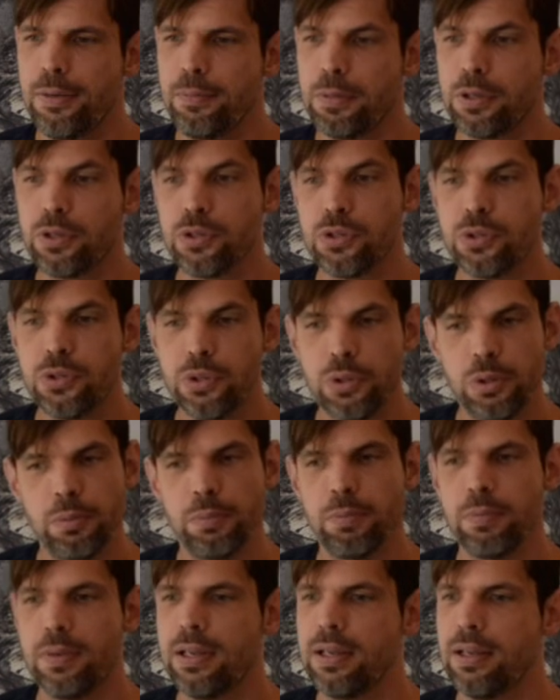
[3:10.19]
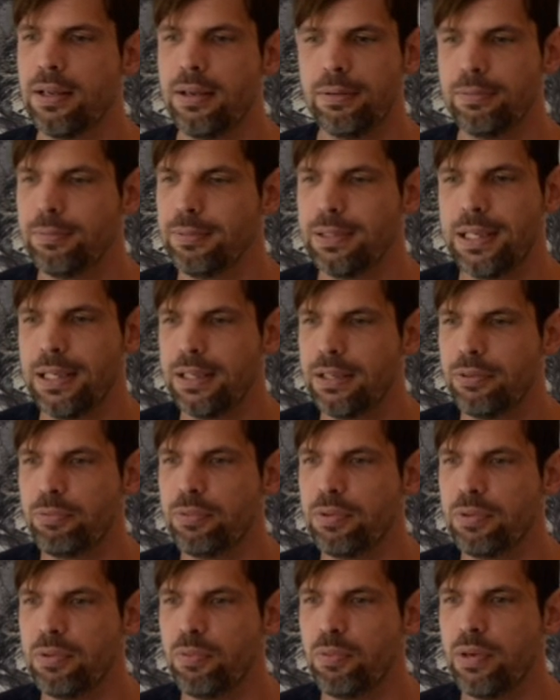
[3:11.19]
consume, and
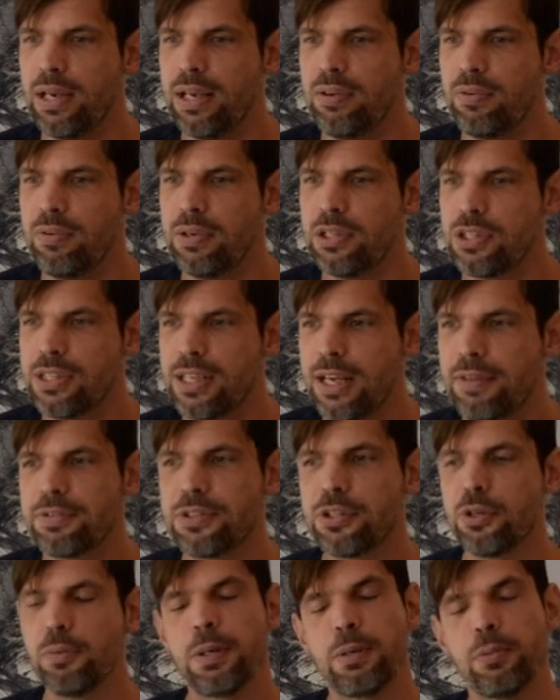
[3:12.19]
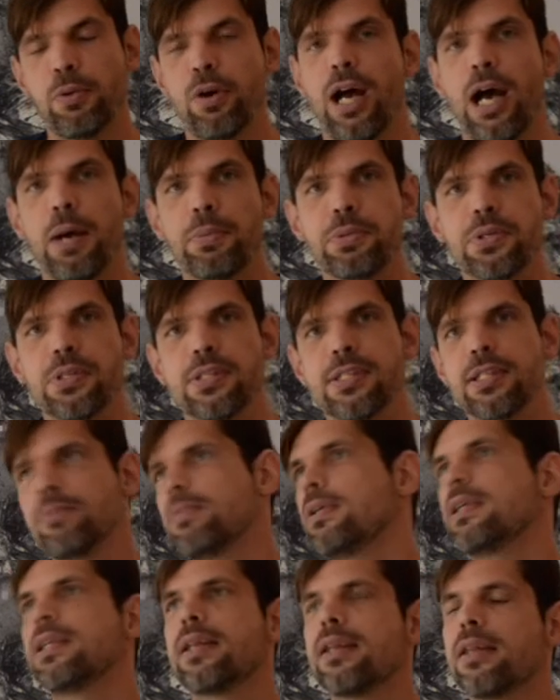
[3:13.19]
we just have so many more options than
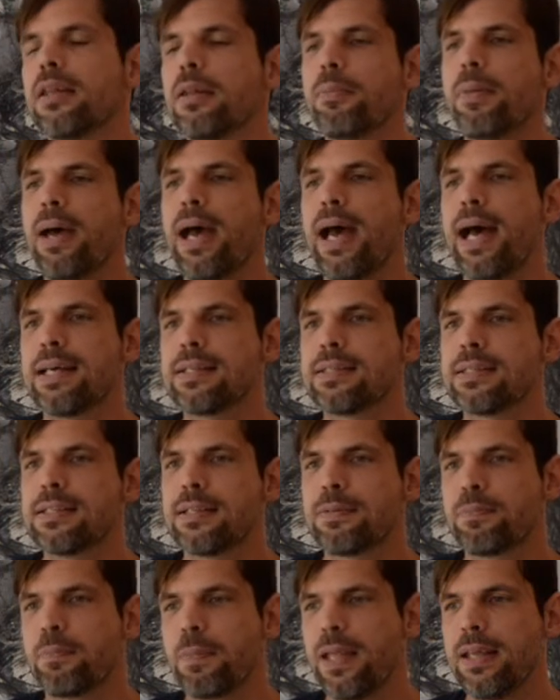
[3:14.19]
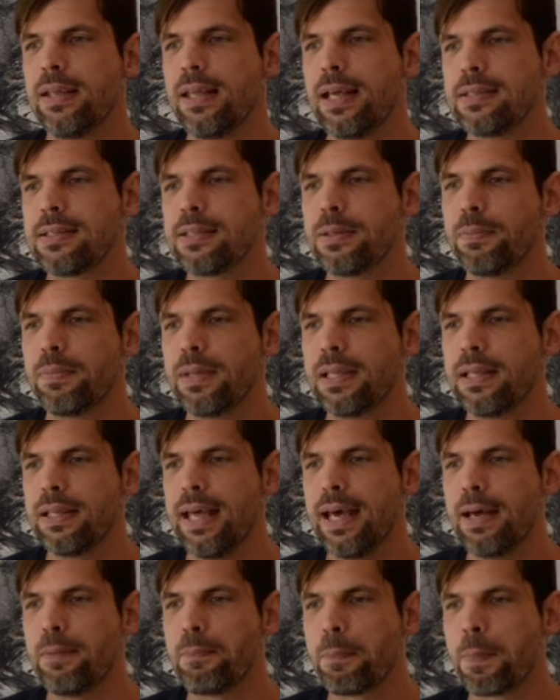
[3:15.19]
we did in the past, and that's something
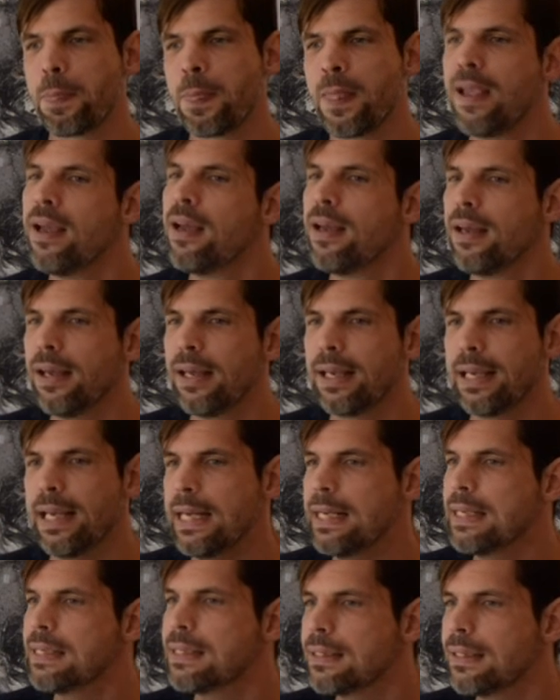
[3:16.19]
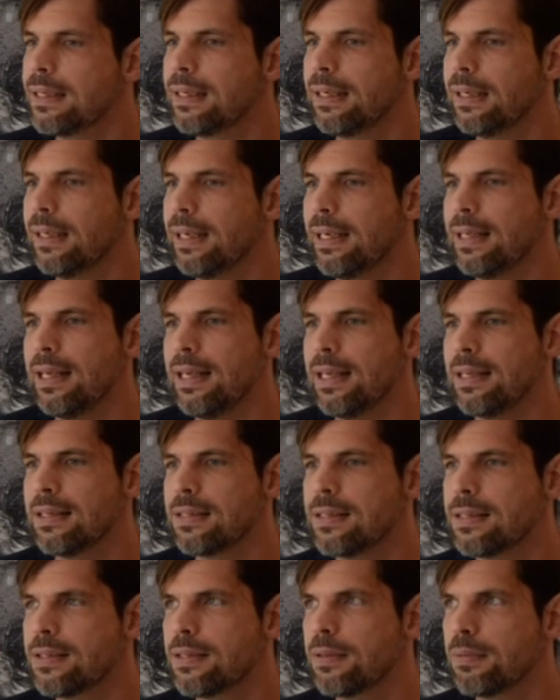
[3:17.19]
that again
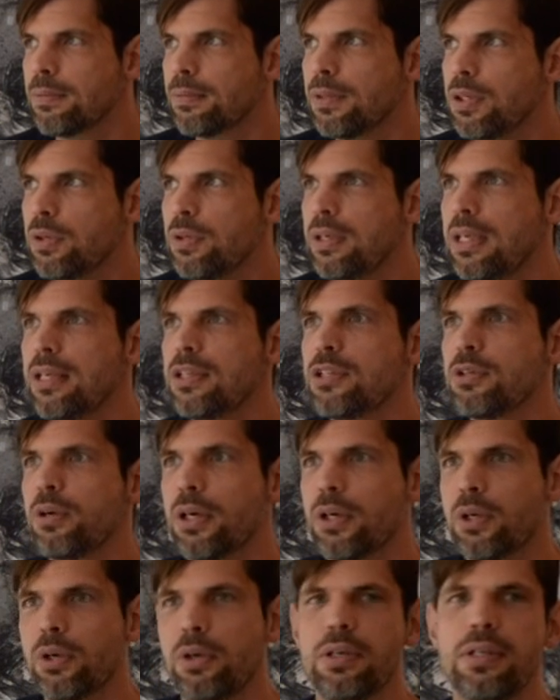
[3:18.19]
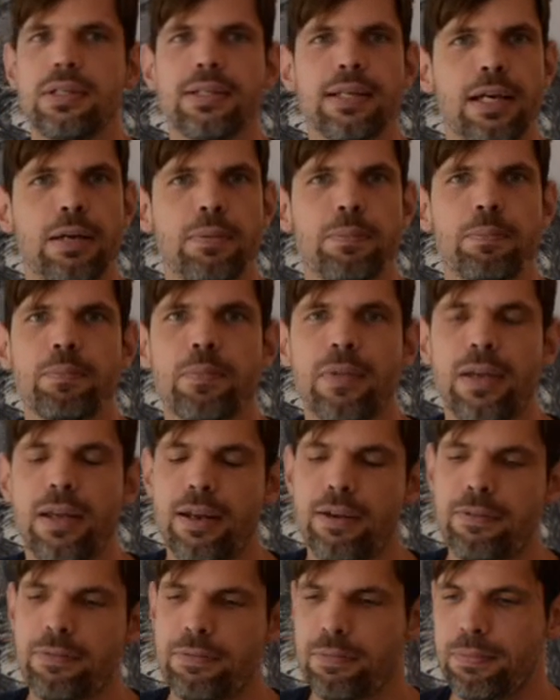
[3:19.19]
it's unique to our current time,
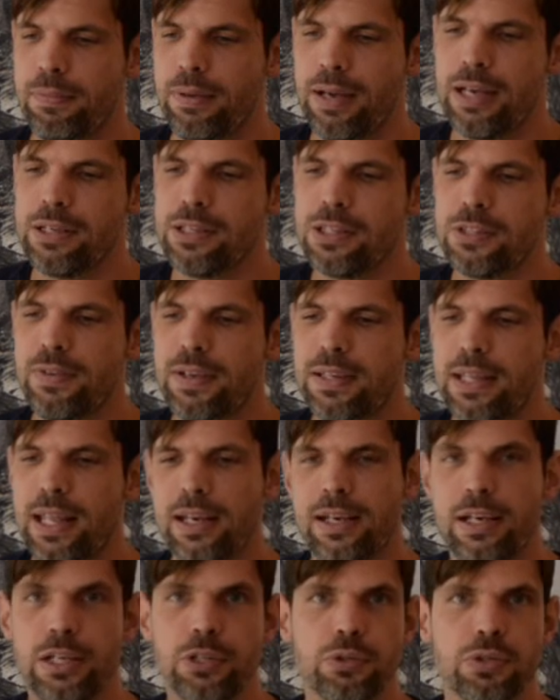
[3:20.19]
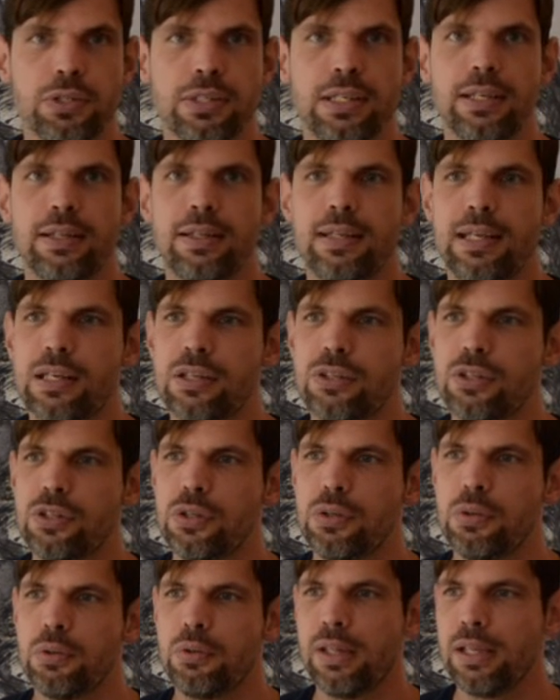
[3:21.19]
and I just find that an interesting thing
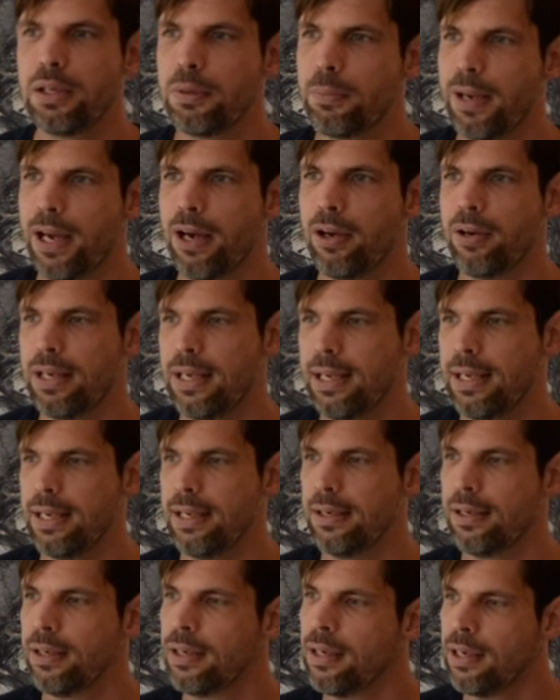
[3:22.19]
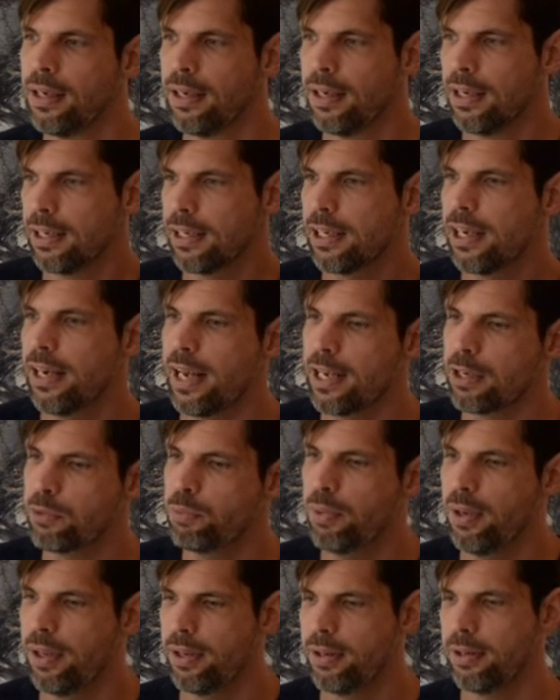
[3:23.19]
to think about and
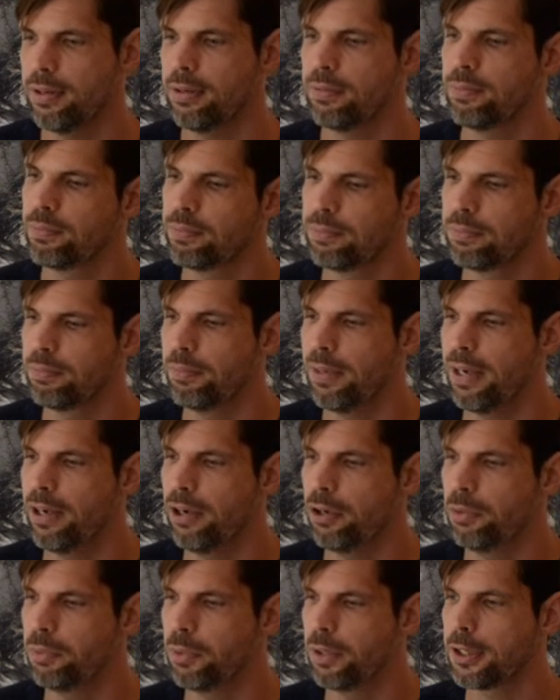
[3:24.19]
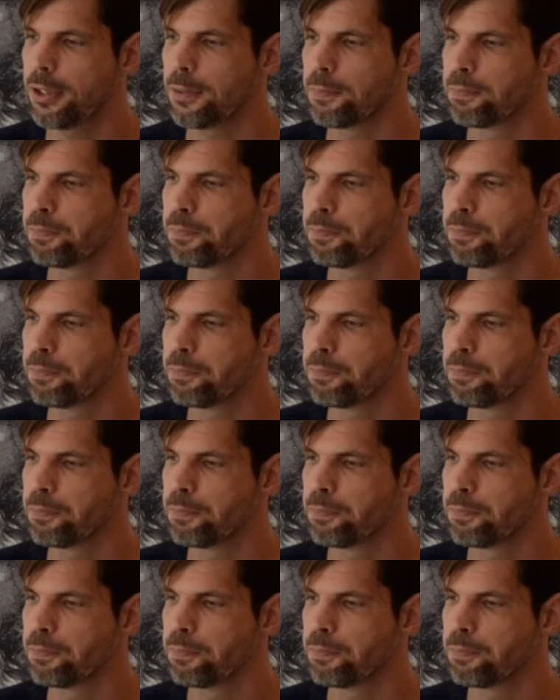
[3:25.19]
connect with my artwork.